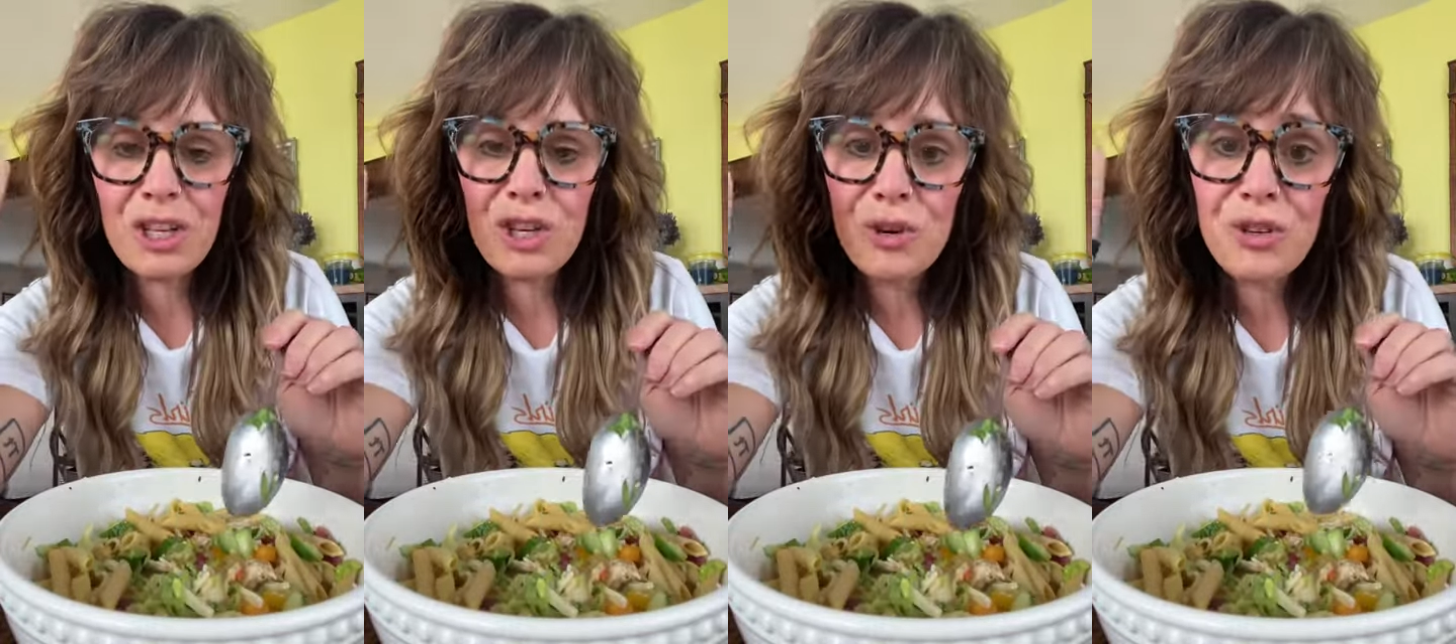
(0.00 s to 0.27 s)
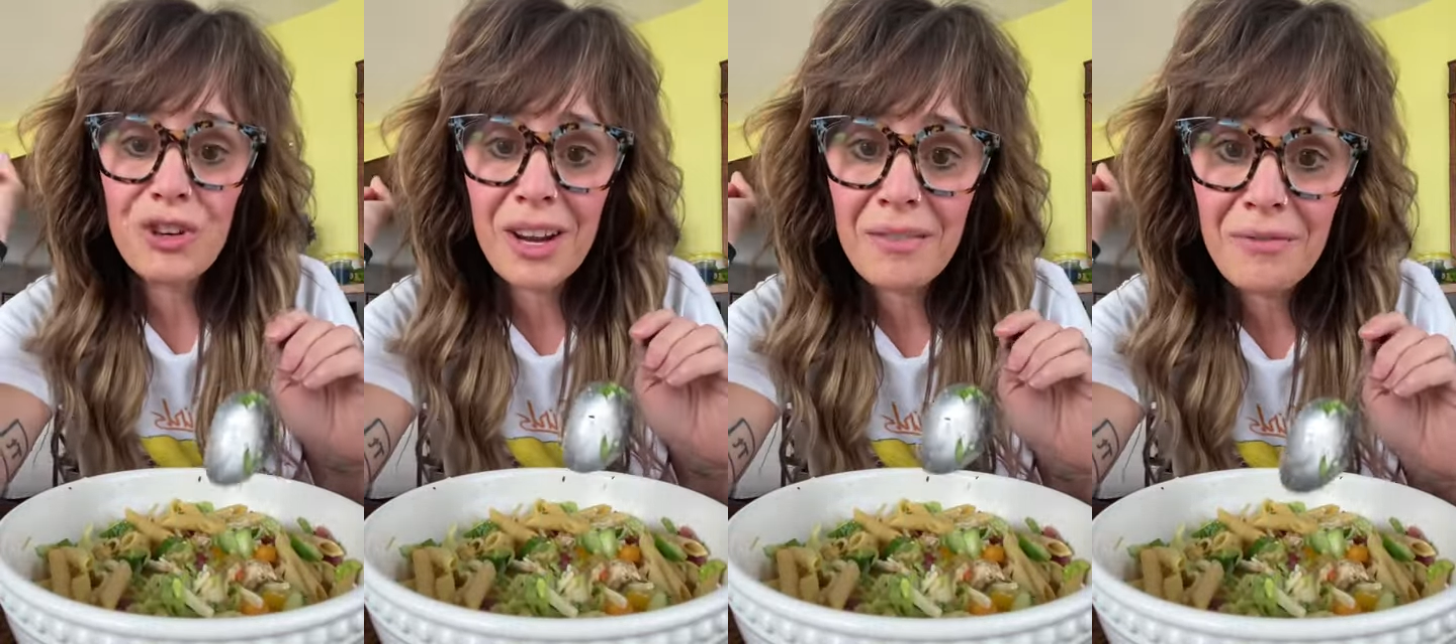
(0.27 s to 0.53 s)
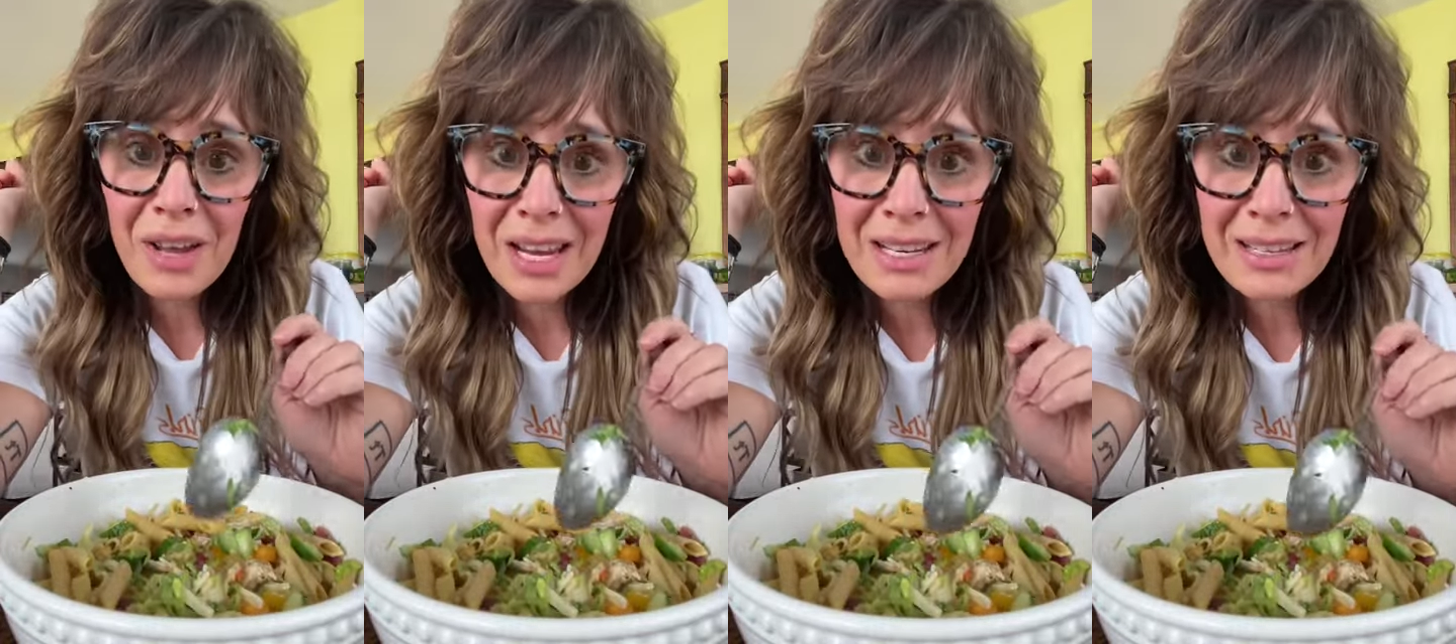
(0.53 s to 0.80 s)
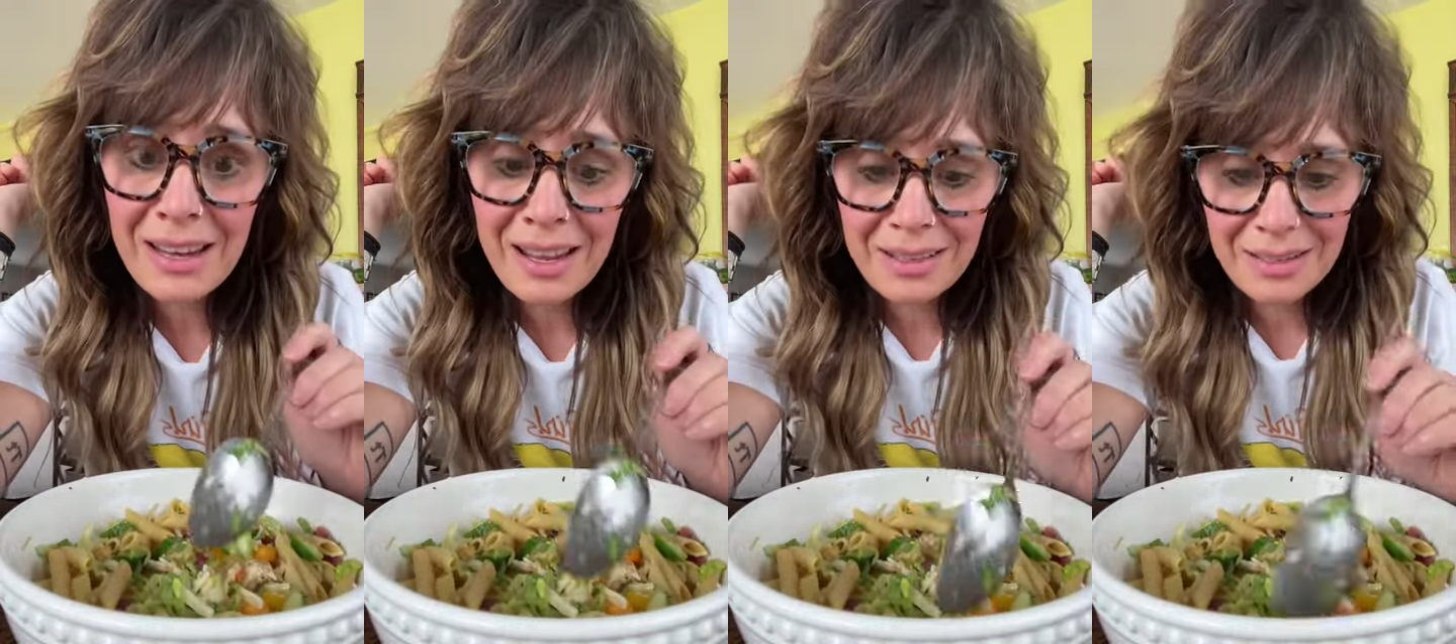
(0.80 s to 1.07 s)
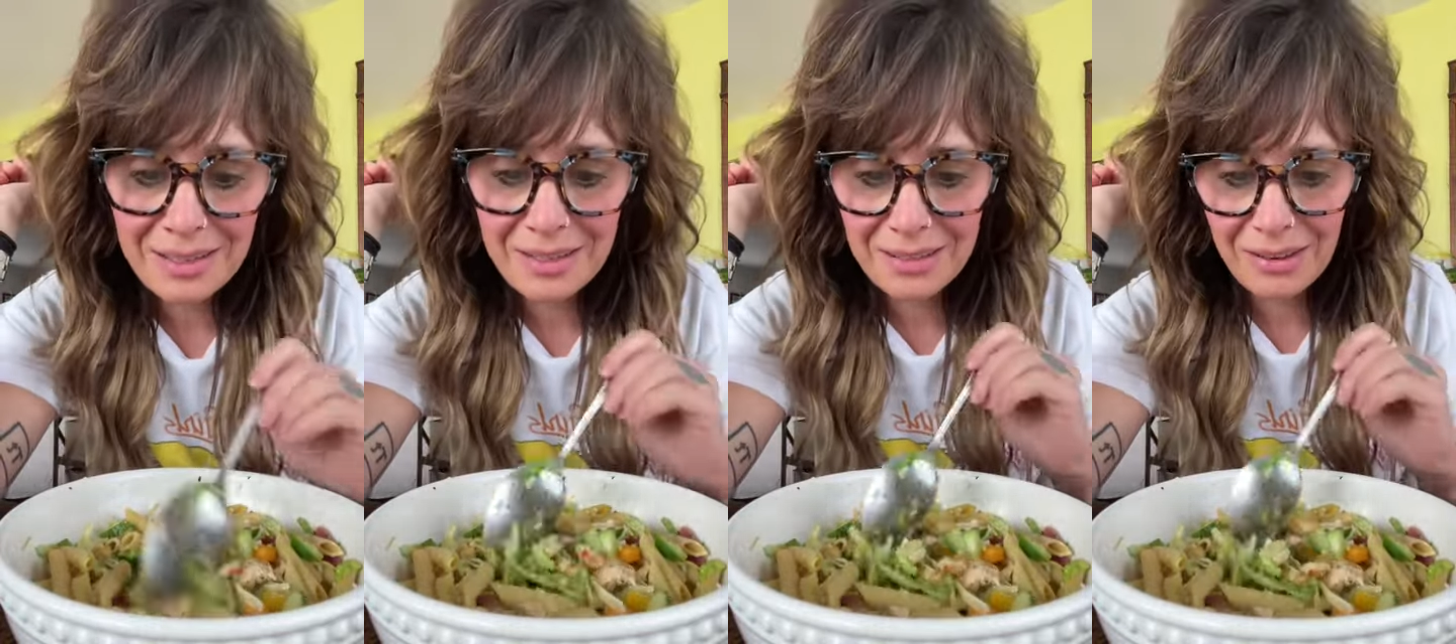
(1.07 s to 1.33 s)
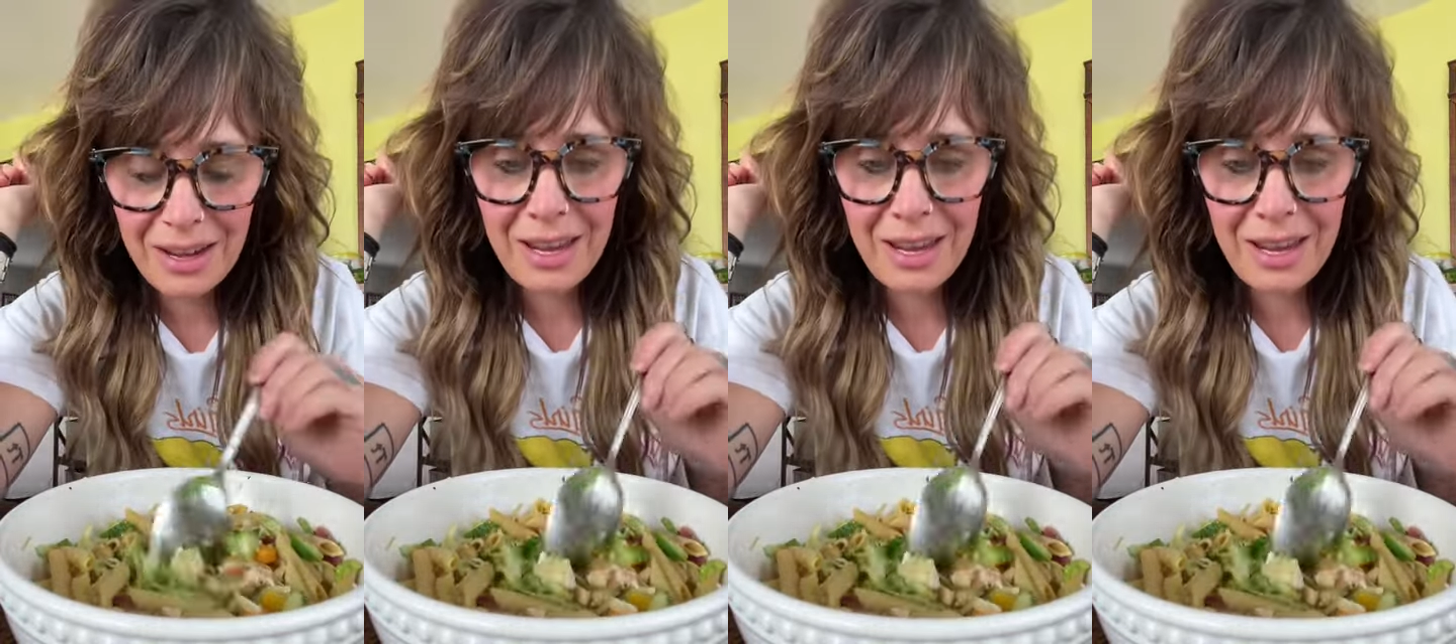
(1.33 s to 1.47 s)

nutrient fucking dense.